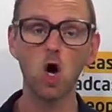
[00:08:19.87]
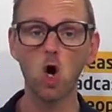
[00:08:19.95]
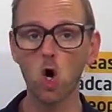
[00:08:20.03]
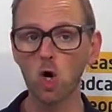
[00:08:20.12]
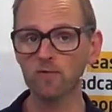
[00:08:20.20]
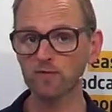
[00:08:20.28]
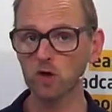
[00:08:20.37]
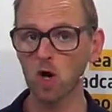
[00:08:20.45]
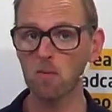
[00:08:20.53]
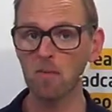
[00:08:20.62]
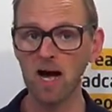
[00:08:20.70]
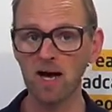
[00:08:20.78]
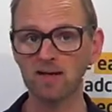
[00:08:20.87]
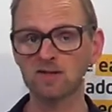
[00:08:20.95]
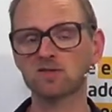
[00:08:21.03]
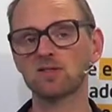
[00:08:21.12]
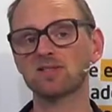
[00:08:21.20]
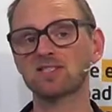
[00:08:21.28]
of
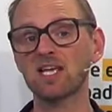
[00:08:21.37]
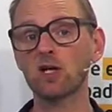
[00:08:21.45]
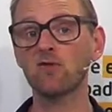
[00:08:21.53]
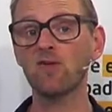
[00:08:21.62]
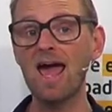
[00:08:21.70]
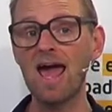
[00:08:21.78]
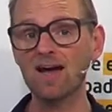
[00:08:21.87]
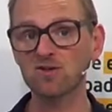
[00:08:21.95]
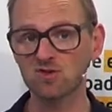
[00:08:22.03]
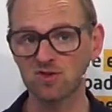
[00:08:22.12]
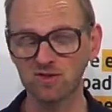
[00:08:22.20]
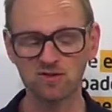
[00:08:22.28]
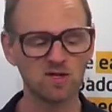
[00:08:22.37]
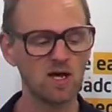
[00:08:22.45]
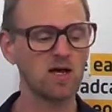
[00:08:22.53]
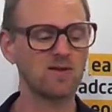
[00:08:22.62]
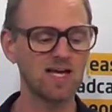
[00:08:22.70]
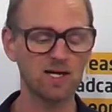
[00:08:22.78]
commands, a set of actions
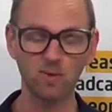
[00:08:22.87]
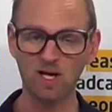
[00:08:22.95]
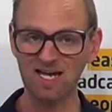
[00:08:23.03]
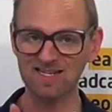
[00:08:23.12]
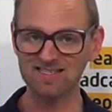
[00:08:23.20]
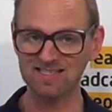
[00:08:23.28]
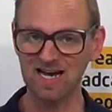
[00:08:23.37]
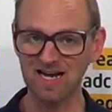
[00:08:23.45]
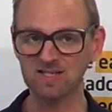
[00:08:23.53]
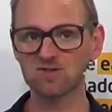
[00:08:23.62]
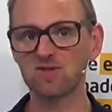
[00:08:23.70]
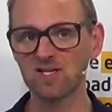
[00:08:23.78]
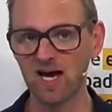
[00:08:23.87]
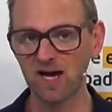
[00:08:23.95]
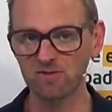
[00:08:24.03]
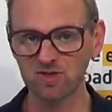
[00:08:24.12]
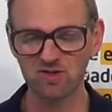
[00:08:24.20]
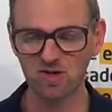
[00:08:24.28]
that we can assign to the
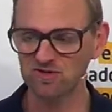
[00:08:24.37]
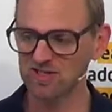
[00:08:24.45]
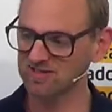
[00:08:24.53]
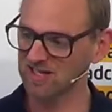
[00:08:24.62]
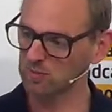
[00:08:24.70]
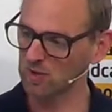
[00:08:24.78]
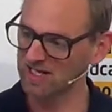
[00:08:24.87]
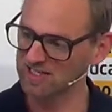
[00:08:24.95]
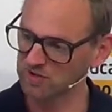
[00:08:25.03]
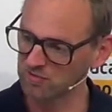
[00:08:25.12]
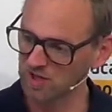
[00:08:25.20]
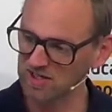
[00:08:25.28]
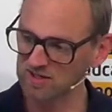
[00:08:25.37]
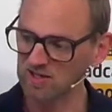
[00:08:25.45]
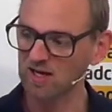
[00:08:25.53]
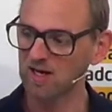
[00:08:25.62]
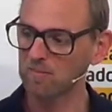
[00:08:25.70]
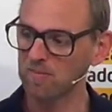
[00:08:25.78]
iris joystick that will address
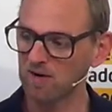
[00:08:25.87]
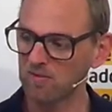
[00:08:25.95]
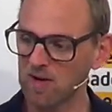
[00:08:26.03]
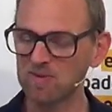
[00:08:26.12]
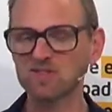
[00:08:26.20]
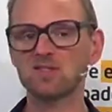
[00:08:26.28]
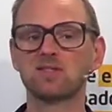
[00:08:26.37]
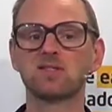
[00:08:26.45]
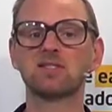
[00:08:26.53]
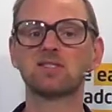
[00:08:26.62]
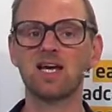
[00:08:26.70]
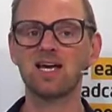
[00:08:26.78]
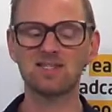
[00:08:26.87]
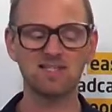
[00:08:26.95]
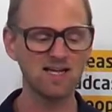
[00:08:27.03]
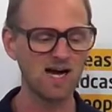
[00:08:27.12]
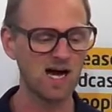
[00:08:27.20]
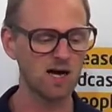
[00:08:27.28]
parameters inside
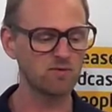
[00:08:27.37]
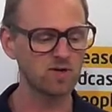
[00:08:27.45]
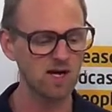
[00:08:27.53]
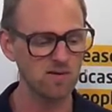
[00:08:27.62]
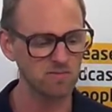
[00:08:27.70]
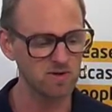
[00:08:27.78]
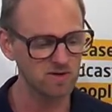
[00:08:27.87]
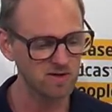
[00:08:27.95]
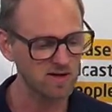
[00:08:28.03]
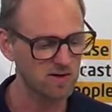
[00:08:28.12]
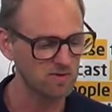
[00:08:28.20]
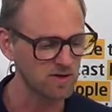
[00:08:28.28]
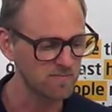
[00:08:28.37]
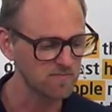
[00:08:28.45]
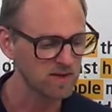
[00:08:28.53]
the Arri Amira camera.